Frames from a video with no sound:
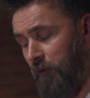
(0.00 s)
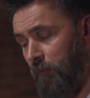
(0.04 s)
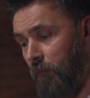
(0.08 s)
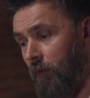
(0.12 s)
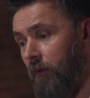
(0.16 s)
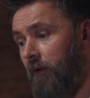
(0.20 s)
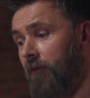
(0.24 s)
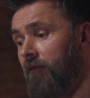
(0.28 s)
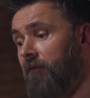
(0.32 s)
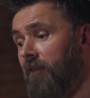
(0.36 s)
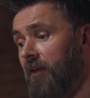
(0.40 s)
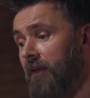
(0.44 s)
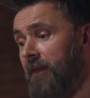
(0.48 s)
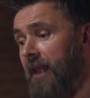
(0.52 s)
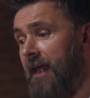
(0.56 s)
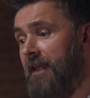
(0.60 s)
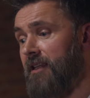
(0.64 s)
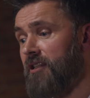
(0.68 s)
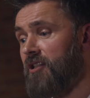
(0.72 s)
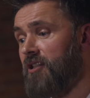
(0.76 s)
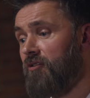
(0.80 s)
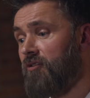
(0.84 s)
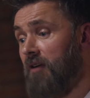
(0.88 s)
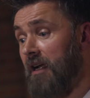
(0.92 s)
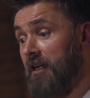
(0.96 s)
you want to feel that
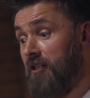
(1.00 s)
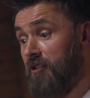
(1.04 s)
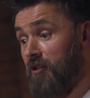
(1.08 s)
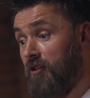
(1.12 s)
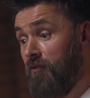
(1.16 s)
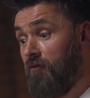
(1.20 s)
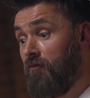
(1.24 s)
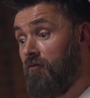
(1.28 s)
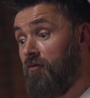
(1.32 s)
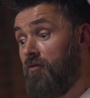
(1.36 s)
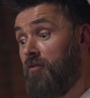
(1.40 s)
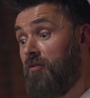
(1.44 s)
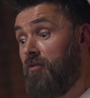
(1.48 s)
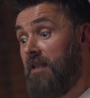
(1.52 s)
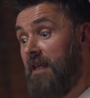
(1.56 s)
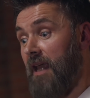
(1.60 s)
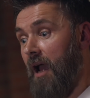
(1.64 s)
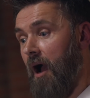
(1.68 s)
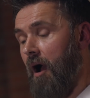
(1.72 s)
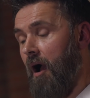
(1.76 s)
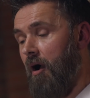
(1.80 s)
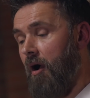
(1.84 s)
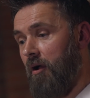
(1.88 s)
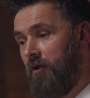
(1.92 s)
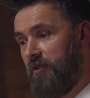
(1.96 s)
stretch through the
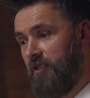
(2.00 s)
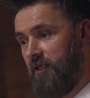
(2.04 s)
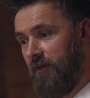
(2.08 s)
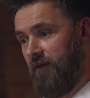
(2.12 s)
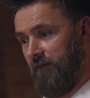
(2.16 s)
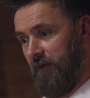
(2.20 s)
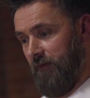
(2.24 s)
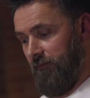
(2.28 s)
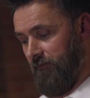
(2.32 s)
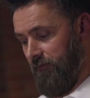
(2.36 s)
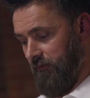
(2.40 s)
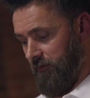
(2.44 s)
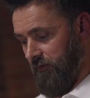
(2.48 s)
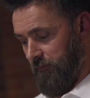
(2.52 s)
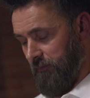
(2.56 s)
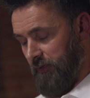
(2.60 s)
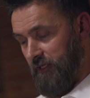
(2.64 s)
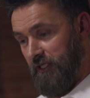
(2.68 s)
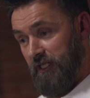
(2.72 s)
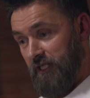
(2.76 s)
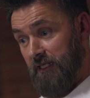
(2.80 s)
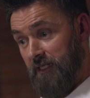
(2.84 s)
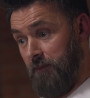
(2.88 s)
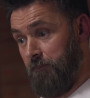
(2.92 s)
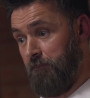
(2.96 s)
arch of the foot,
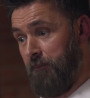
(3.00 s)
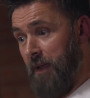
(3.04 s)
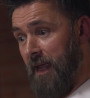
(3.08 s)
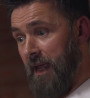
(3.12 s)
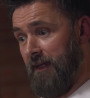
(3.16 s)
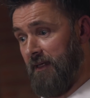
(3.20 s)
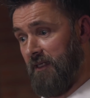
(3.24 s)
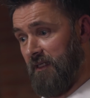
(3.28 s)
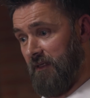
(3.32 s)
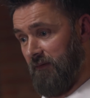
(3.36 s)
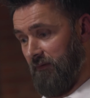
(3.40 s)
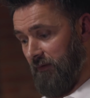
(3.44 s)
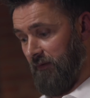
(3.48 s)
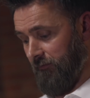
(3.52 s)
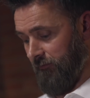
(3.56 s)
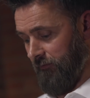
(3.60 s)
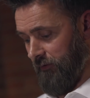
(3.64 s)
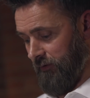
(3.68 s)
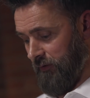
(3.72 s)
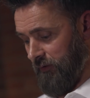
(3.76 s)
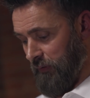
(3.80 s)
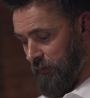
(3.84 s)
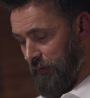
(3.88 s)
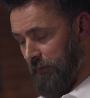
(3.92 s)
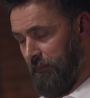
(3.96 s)
which is the base of the
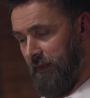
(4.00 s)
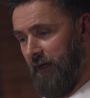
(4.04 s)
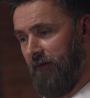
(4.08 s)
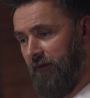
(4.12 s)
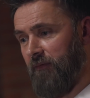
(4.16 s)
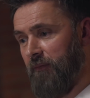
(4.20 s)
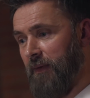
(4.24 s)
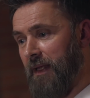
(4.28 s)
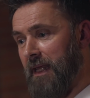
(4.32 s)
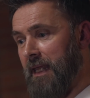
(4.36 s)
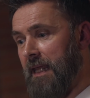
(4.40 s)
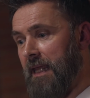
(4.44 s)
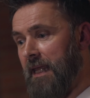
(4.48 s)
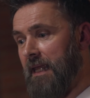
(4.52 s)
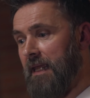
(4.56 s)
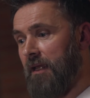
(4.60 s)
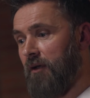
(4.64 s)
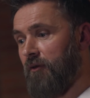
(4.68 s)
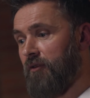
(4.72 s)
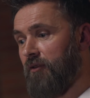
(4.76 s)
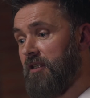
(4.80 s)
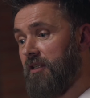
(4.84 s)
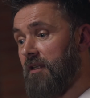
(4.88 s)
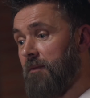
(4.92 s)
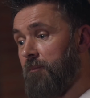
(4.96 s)
foot all the way from the
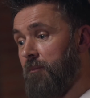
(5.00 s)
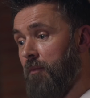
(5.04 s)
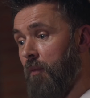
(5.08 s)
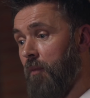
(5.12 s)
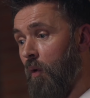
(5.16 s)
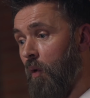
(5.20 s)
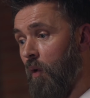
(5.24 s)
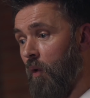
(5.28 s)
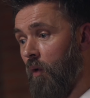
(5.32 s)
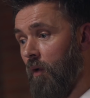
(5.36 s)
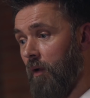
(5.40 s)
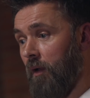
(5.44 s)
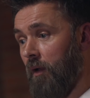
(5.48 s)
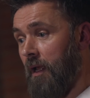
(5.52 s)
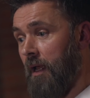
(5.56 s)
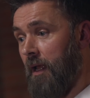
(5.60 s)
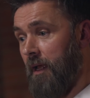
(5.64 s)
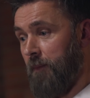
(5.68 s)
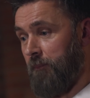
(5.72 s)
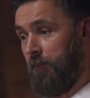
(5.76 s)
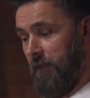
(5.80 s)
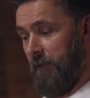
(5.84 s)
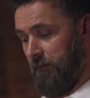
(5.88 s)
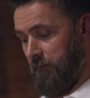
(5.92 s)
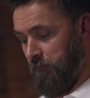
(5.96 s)
heel to the ball
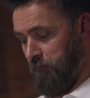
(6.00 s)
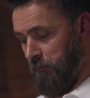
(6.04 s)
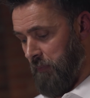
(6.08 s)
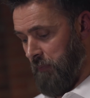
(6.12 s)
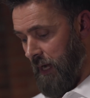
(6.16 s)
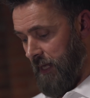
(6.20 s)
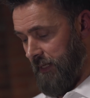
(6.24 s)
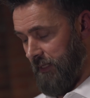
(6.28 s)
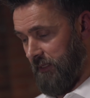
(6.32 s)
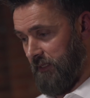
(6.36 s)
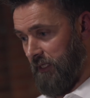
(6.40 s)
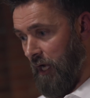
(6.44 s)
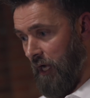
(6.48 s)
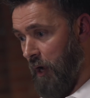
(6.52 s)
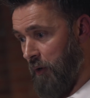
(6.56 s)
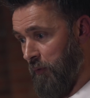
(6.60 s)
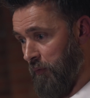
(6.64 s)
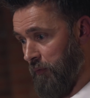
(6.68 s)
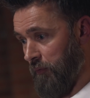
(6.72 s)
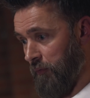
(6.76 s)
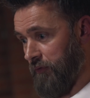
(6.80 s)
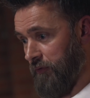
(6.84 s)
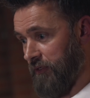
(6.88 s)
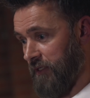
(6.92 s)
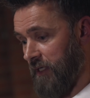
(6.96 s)
by the
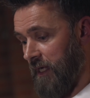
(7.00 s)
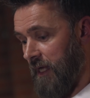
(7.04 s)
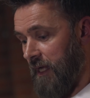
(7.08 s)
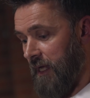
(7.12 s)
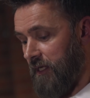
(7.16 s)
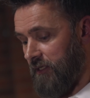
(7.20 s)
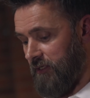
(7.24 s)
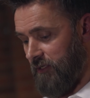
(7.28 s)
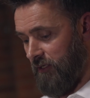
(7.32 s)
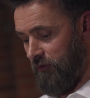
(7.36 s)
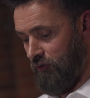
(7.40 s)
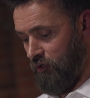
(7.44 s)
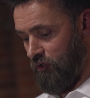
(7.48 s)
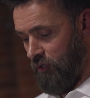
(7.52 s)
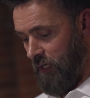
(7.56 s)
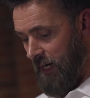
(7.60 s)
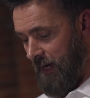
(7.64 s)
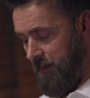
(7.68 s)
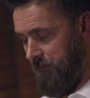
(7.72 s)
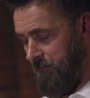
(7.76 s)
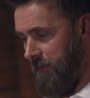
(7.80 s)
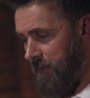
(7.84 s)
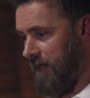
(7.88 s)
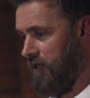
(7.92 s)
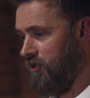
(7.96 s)
toes. So try
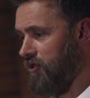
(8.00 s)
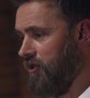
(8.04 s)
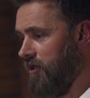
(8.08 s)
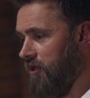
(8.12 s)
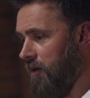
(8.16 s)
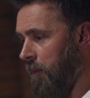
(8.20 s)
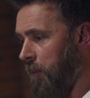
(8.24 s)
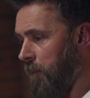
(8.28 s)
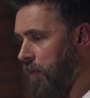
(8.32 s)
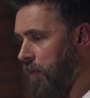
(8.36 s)
and make sure you're